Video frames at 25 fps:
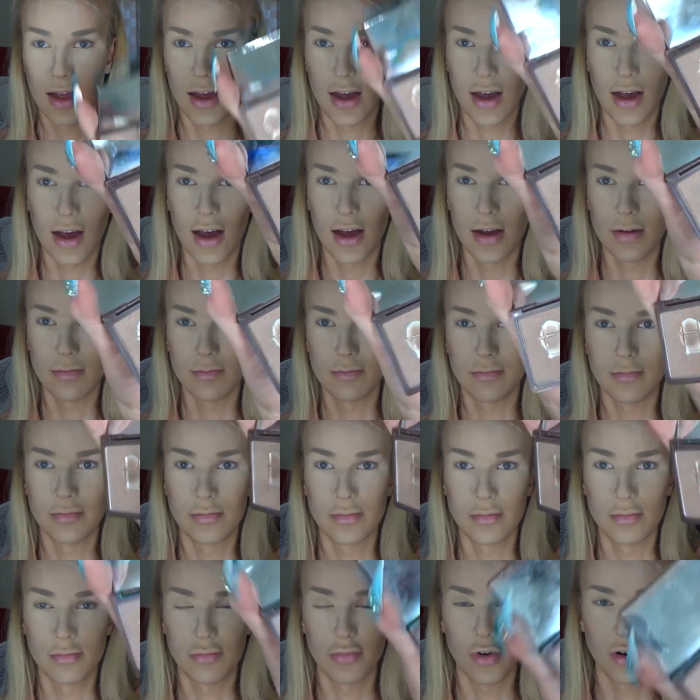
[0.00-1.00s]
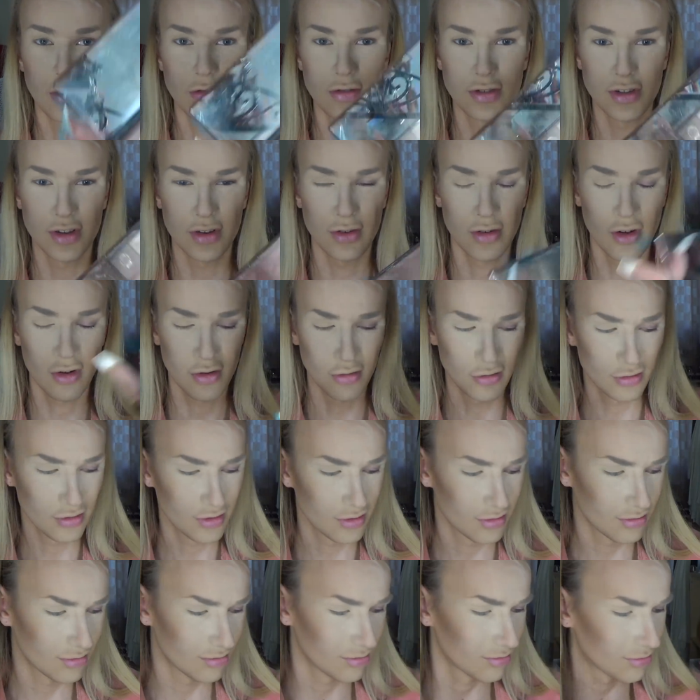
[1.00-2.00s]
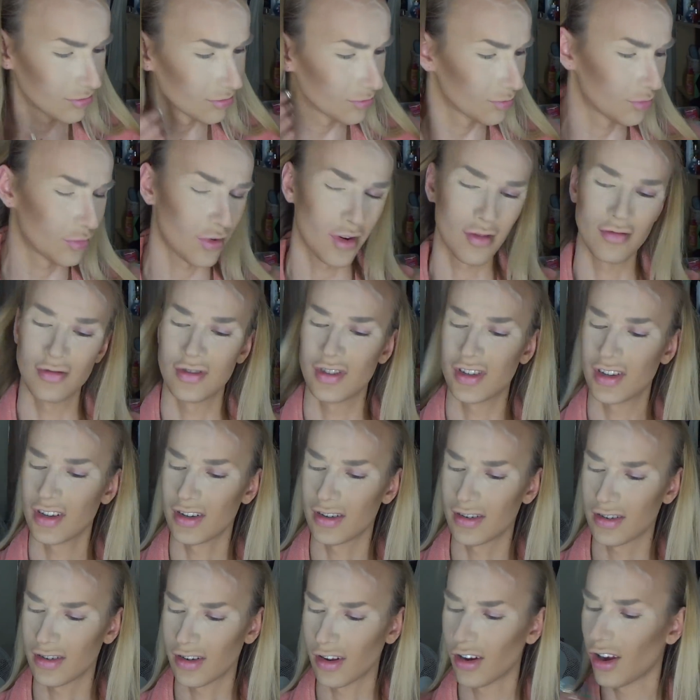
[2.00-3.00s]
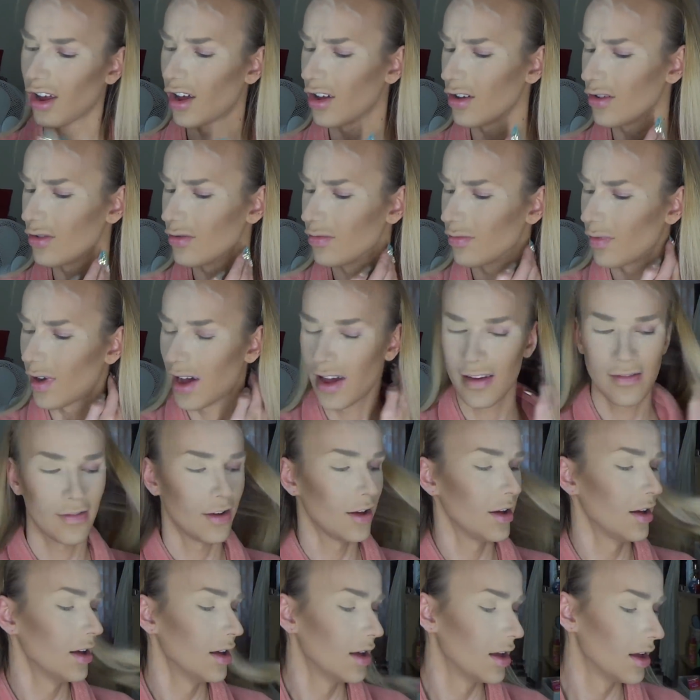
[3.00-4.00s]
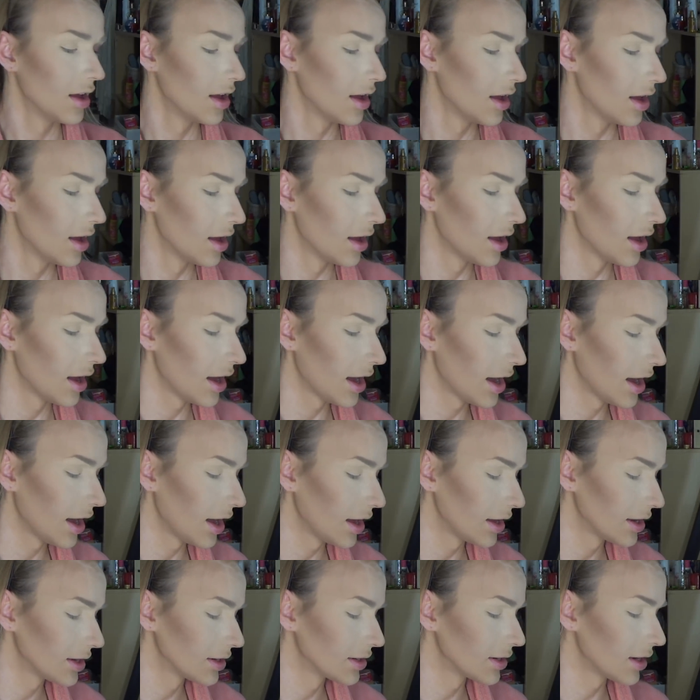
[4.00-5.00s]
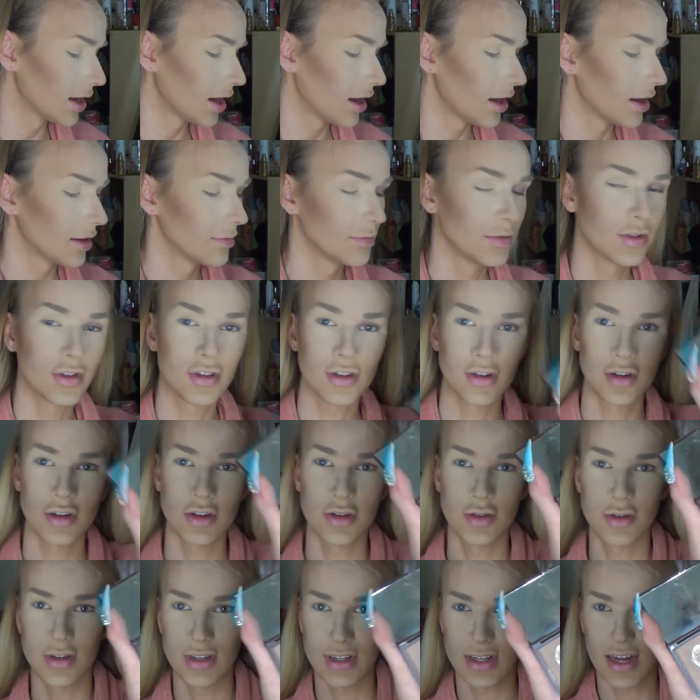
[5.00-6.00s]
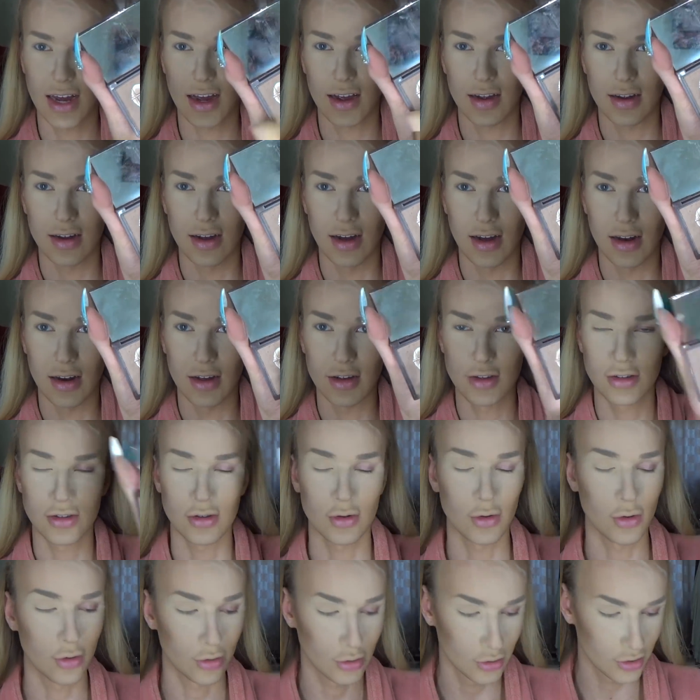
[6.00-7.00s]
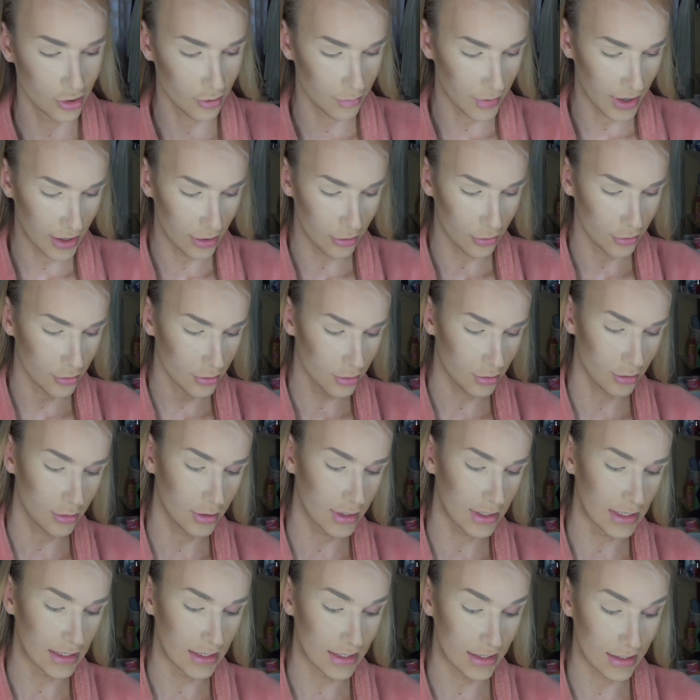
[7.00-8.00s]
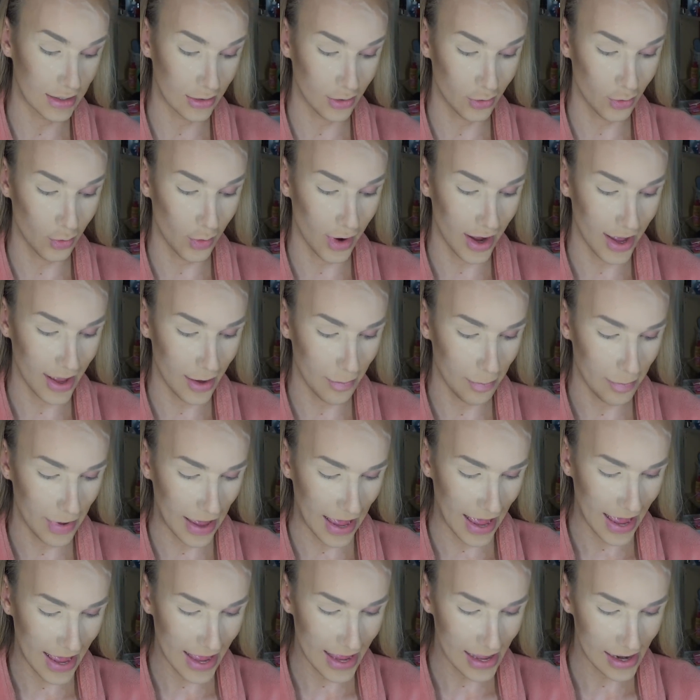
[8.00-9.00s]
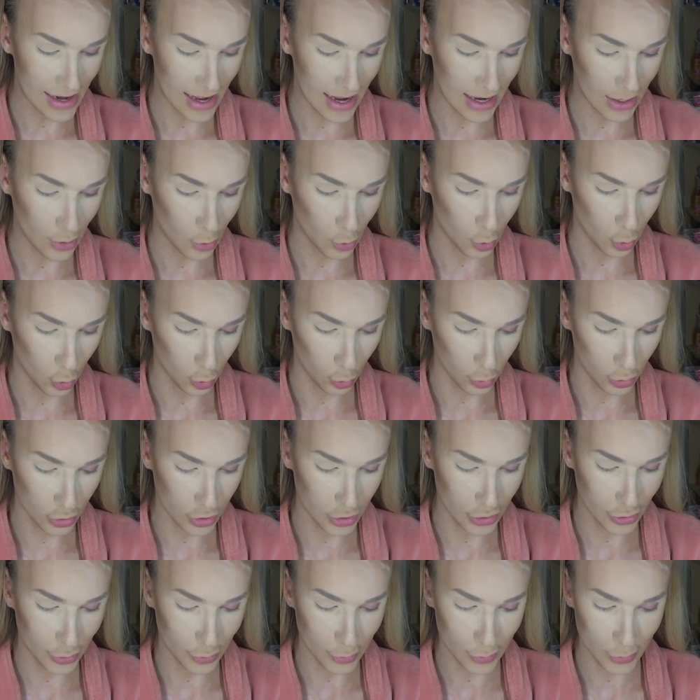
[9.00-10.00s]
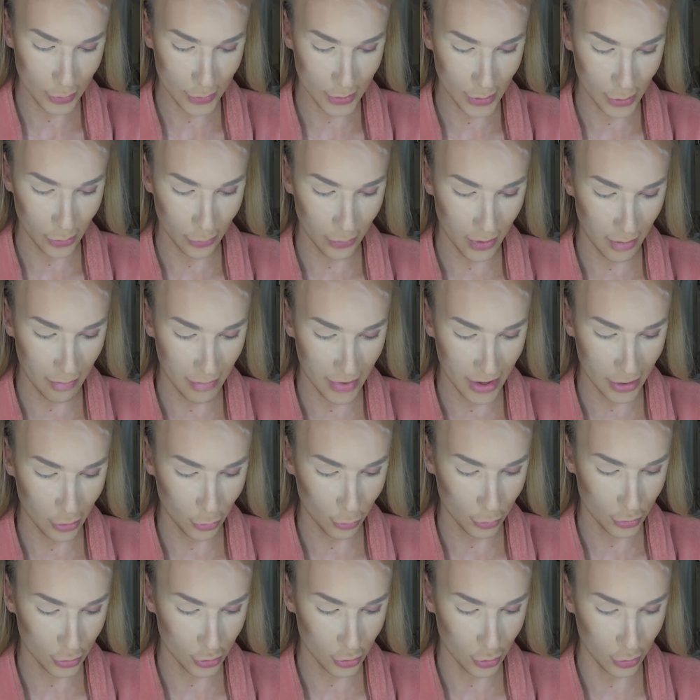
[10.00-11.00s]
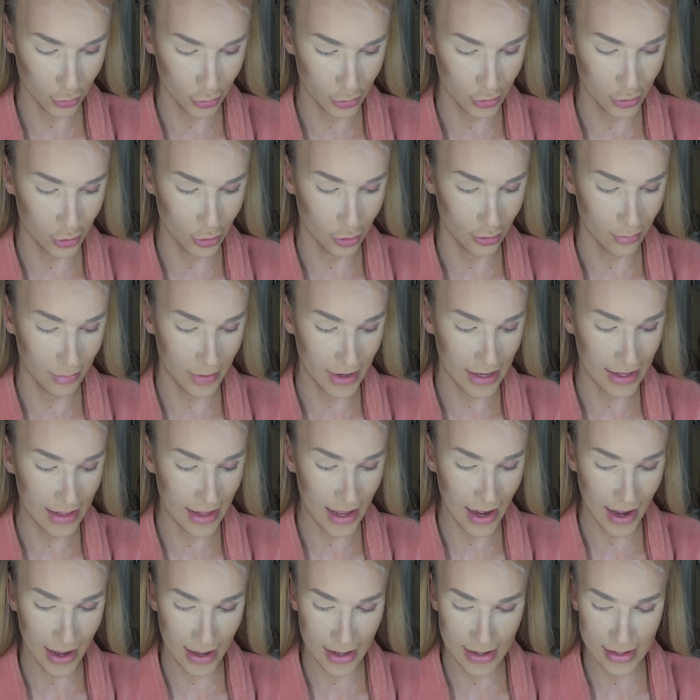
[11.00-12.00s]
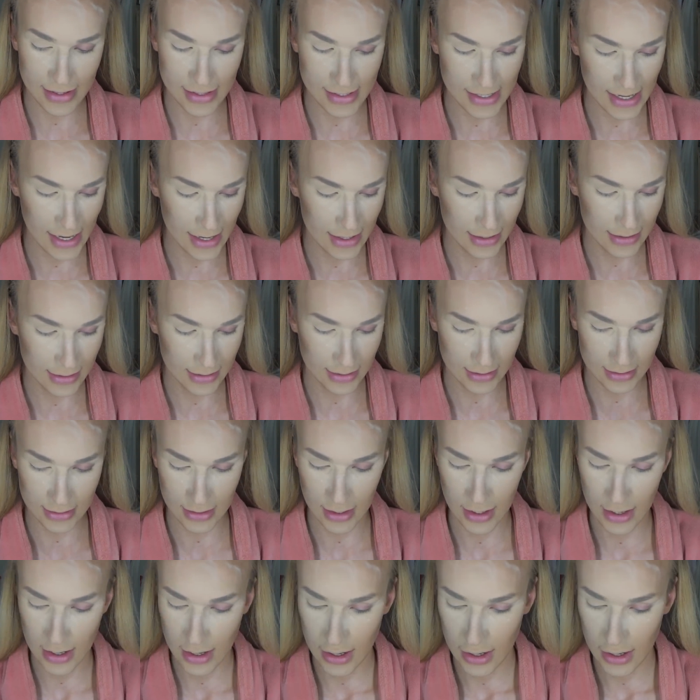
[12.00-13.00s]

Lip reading: Bronze and gold, bronze and glow, whatever. And I'm just gonna use that colour to contour my nose because it's quite a pale and cool tone, because I don't want my nose contour to be that intense.